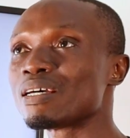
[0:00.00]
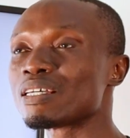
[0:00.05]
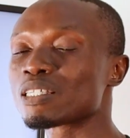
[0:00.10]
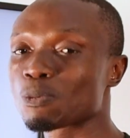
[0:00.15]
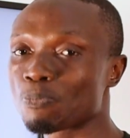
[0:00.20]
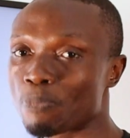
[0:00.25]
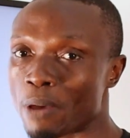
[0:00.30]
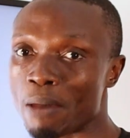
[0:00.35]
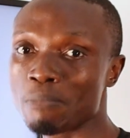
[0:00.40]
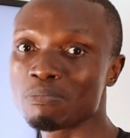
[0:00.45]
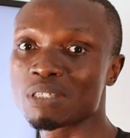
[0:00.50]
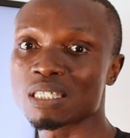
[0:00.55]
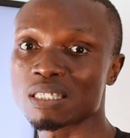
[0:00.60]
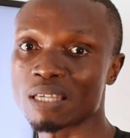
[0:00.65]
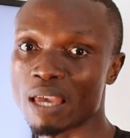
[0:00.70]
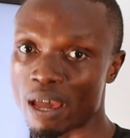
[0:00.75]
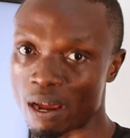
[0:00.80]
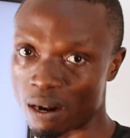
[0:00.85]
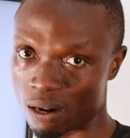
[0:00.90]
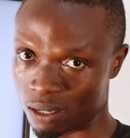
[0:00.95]
sperm
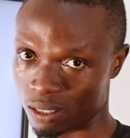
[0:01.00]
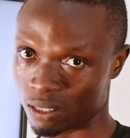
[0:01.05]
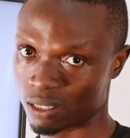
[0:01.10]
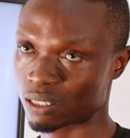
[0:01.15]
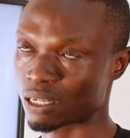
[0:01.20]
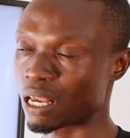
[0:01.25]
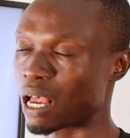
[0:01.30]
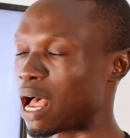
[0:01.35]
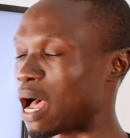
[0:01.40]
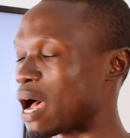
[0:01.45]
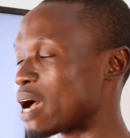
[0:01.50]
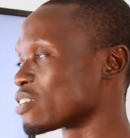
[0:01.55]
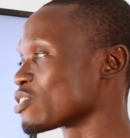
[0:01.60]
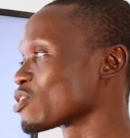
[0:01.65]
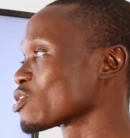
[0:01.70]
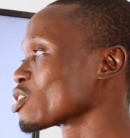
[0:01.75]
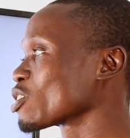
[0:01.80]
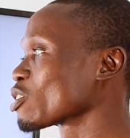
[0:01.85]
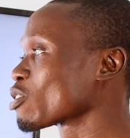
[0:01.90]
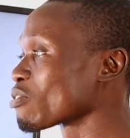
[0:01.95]
cells
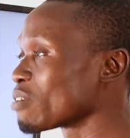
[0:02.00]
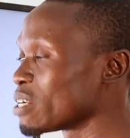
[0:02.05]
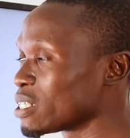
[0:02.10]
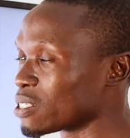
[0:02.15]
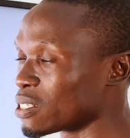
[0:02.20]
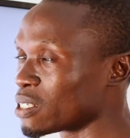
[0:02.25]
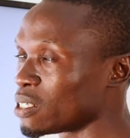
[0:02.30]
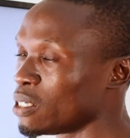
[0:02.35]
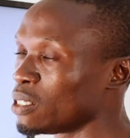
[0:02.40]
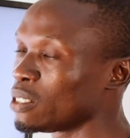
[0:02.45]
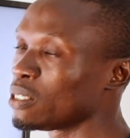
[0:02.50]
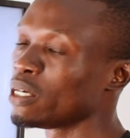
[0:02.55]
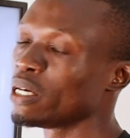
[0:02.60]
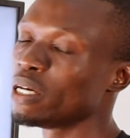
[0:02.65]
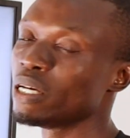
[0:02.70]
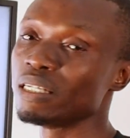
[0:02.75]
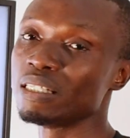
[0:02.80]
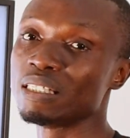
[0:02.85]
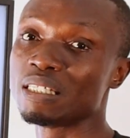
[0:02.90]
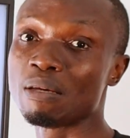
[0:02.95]
and
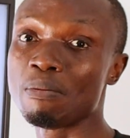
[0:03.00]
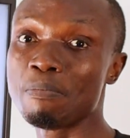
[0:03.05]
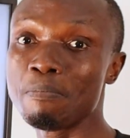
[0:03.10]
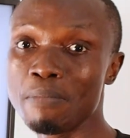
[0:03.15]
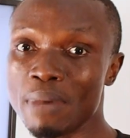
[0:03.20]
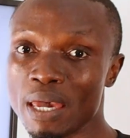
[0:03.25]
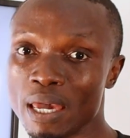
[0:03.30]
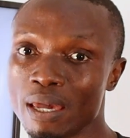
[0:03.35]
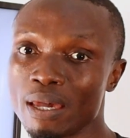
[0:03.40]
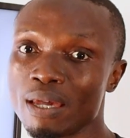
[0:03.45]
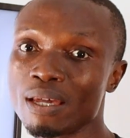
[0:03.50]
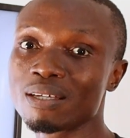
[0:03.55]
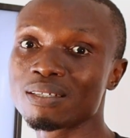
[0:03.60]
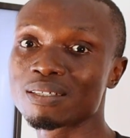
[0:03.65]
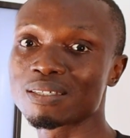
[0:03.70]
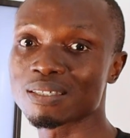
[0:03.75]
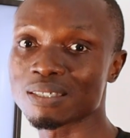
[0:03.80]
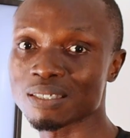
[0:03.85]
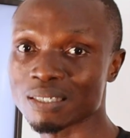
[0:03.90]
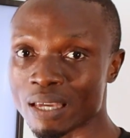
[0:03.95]
secreting the
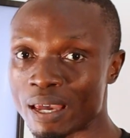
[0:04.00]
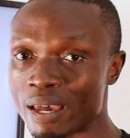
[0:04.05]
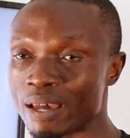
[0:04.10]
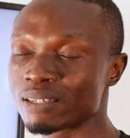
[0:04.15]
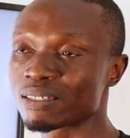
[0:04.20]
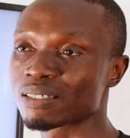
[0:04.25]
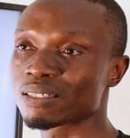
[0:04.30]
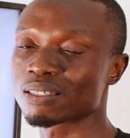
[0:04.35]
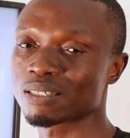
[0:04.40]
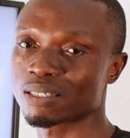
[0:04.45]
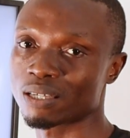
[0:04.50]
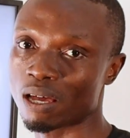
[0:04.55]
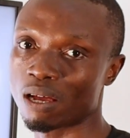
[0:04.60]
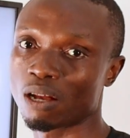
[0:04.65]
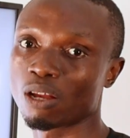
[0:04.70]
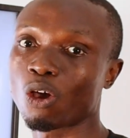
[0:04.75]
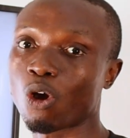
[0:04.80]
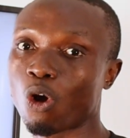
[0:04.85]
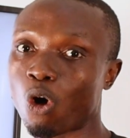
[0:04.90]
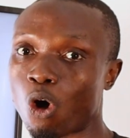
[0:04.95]
male sex
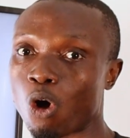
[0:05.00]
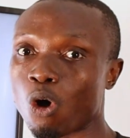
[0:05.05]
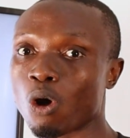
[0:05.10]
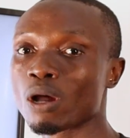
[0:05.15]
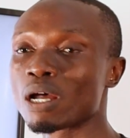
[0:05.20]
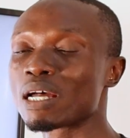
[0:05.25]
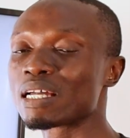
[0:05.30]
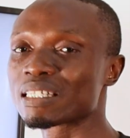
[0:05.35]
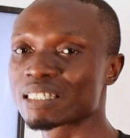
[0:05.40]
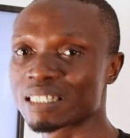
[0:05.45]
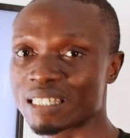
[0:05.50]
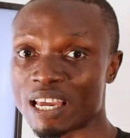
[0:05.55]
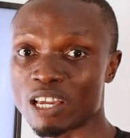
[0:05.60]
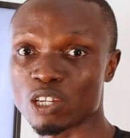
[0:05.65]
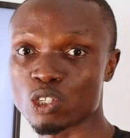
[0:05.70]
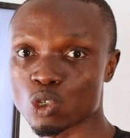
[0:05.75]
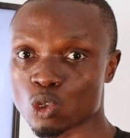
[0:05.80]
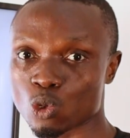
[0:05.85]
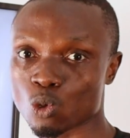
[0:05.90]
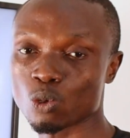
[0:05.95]
cell called
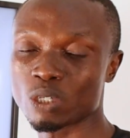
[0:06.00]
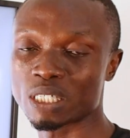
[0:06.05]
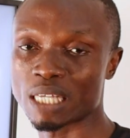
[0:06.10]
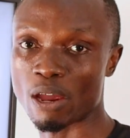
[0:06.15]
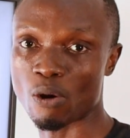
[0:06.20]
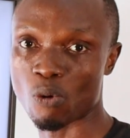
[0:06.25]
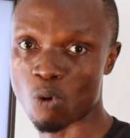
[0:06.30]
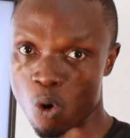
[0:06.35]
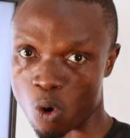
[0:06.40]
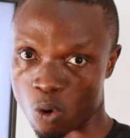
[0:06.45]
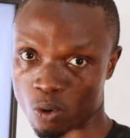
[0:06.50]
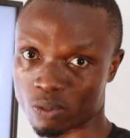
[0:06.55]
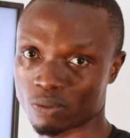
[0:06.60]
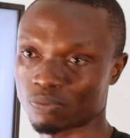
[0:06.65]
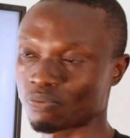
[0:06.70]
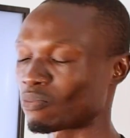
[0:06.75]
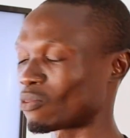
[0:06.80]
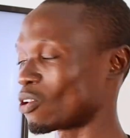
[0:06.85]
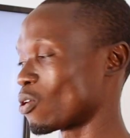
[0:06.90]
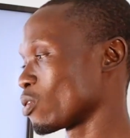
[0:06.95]

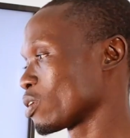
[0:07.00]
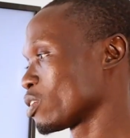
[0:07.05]
testosterone.